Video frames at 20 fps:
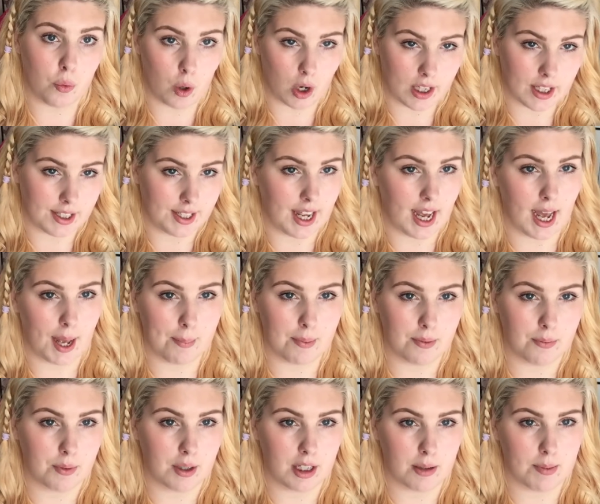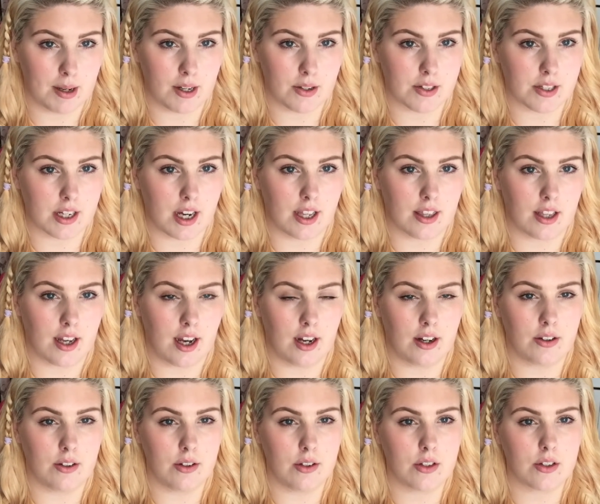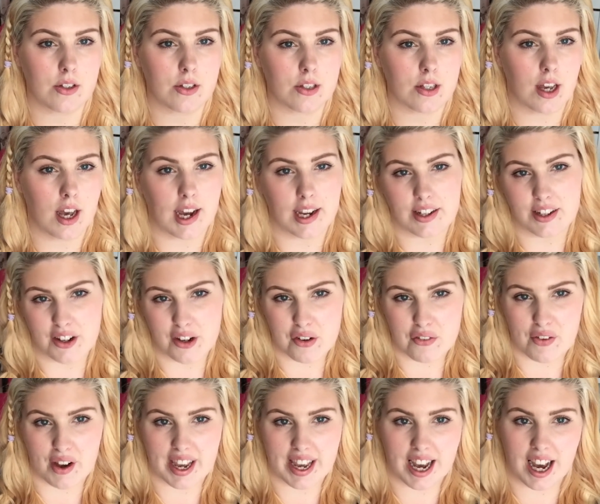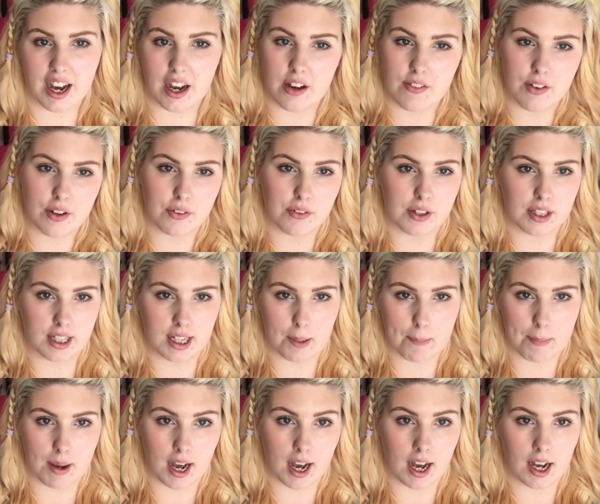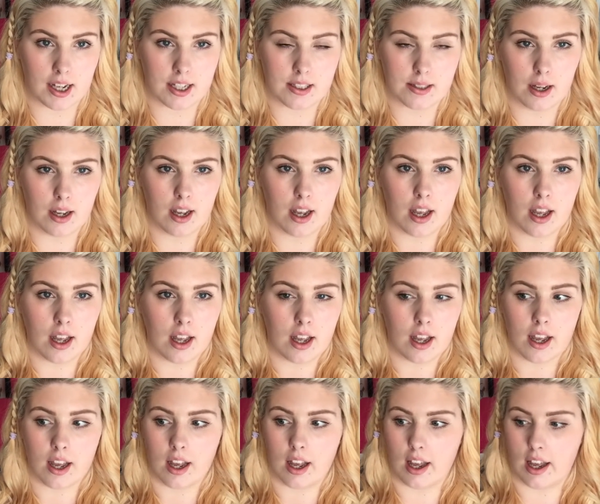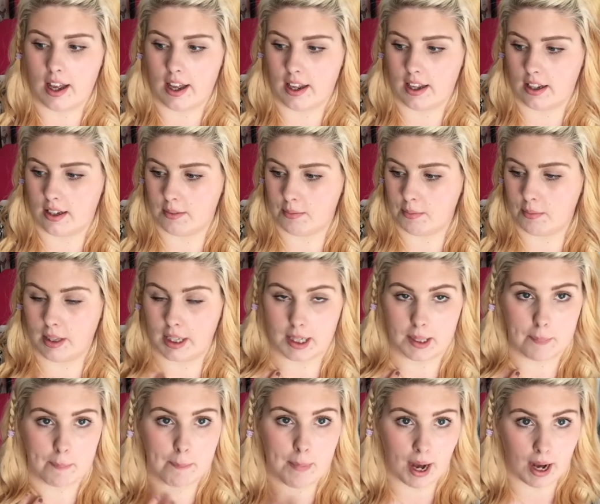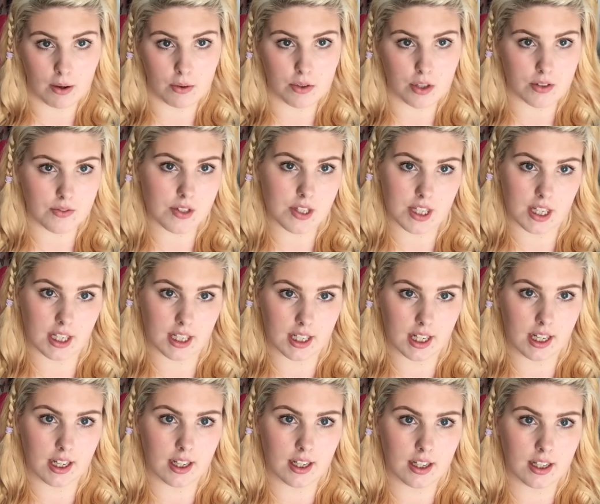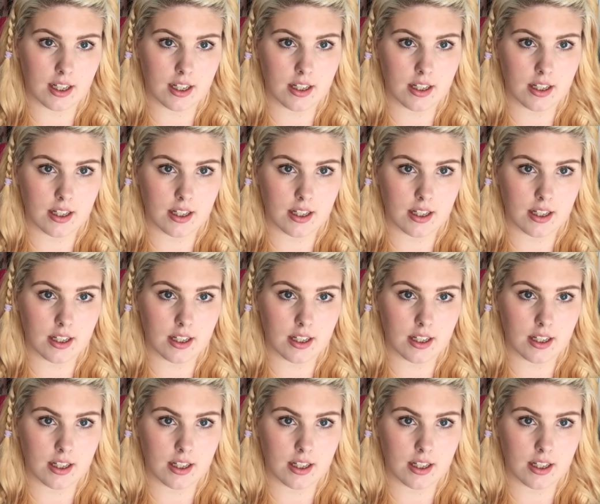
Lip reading: what can happen when I'm outside the house. I know if I have a really bad like bout of sickness,